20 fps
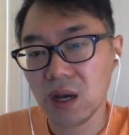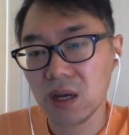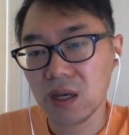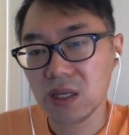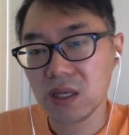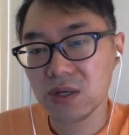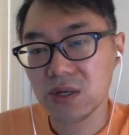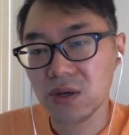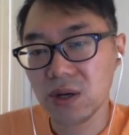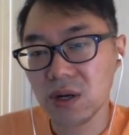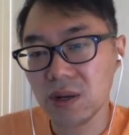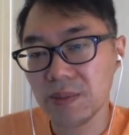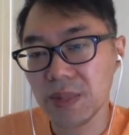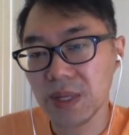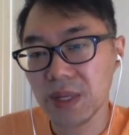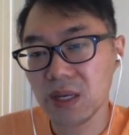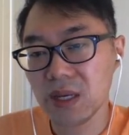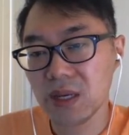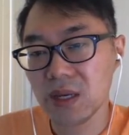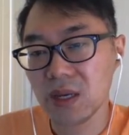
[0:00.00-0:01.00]
It's gonna
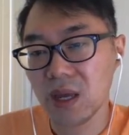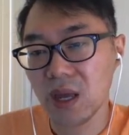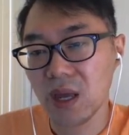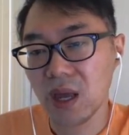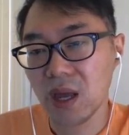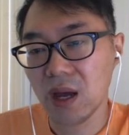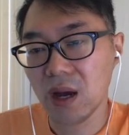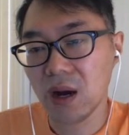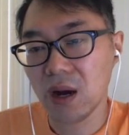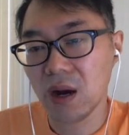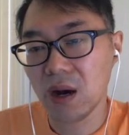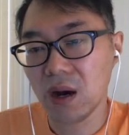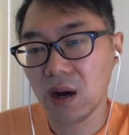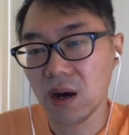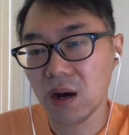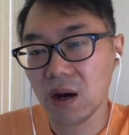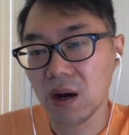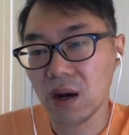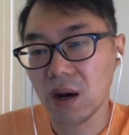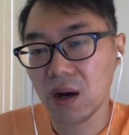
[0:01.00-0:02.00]
be
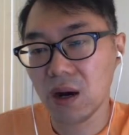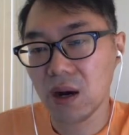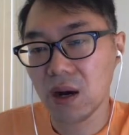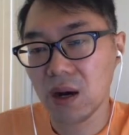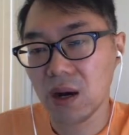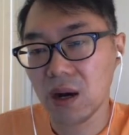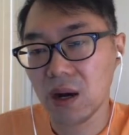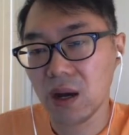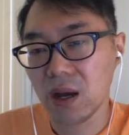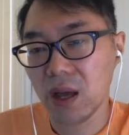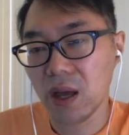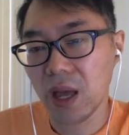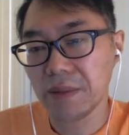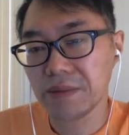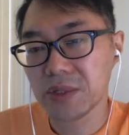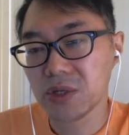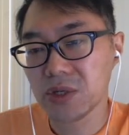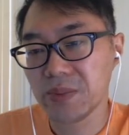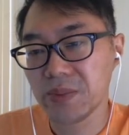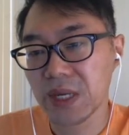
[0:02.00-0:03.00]

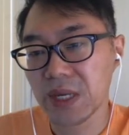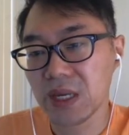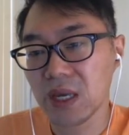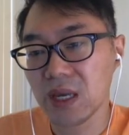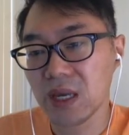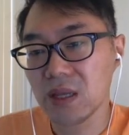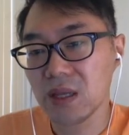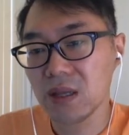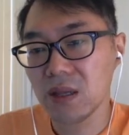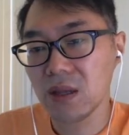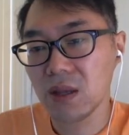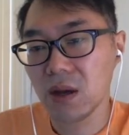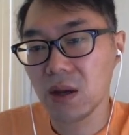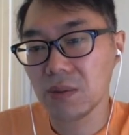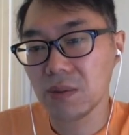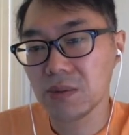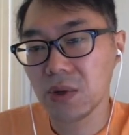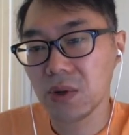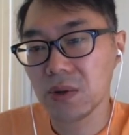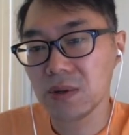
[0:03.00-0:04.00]
after begin,
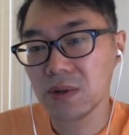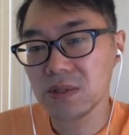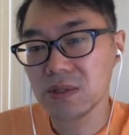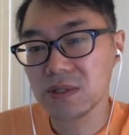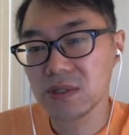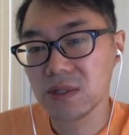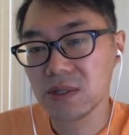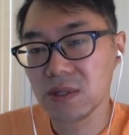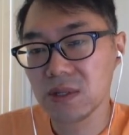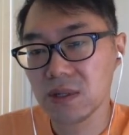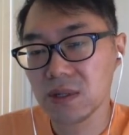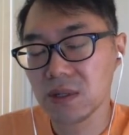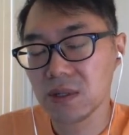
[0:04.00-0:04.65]
of course,